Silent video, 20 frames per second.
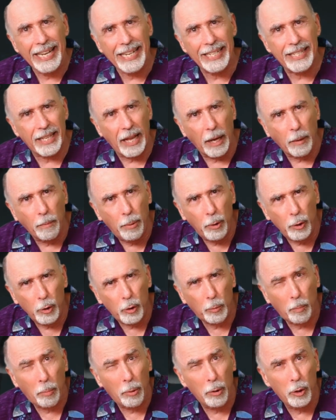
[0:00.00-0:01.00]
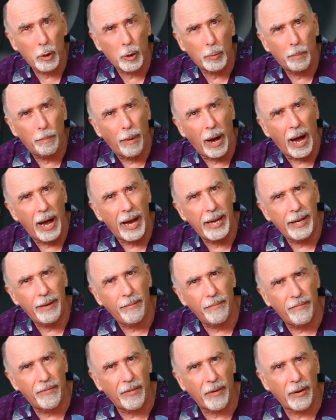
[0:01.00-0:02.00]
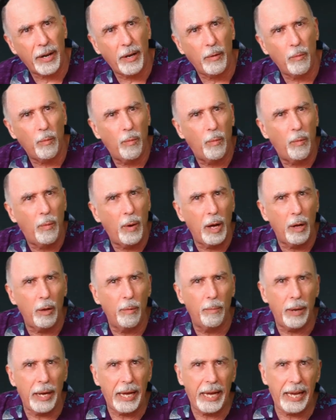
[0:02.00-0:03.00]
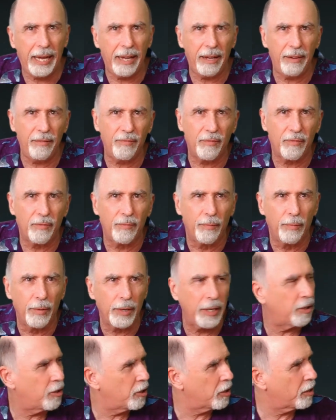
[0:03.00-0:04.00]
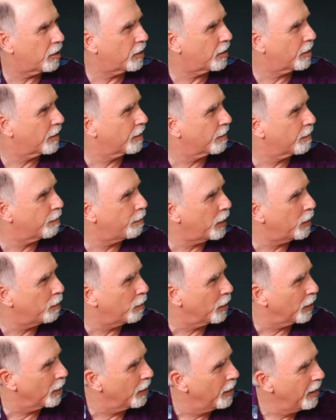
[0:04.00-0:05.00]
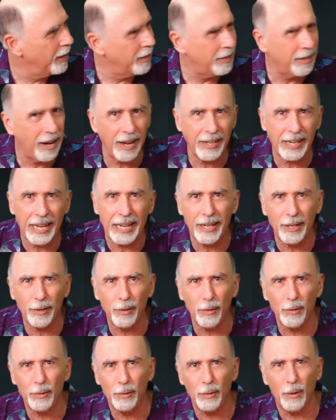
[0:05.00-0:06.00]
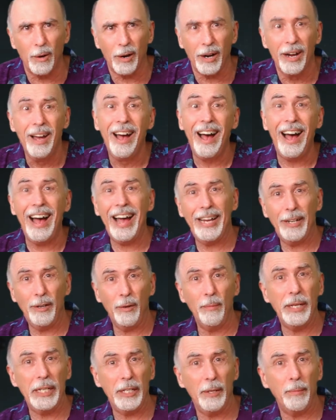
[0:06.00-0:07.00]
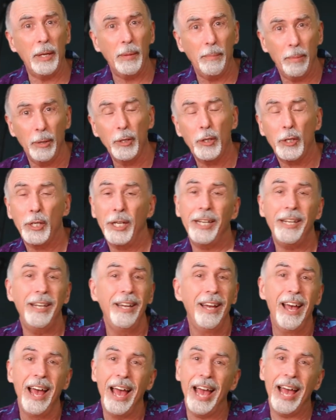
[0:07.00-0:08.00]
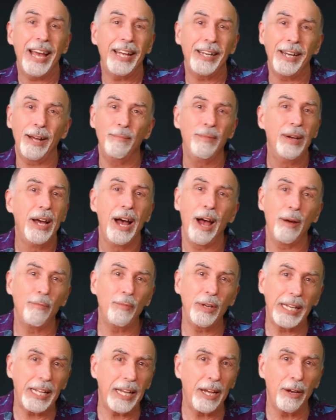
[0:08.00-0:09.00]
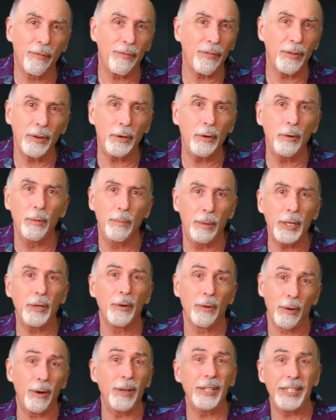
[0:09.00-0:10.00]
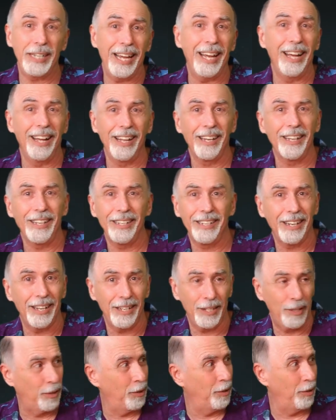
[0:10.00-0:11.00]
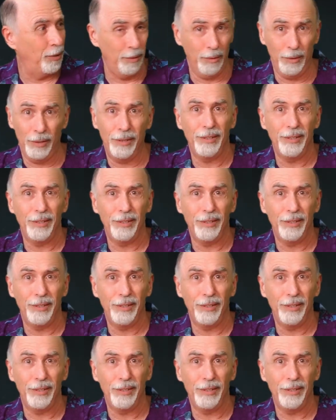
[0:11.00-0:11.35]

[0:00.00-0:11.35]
it's like push, push by very well behaved religious people knocking at your door. Hi, I don't mean to be pushy, but, and I'm I'm really here for you, but you're going to hell unless you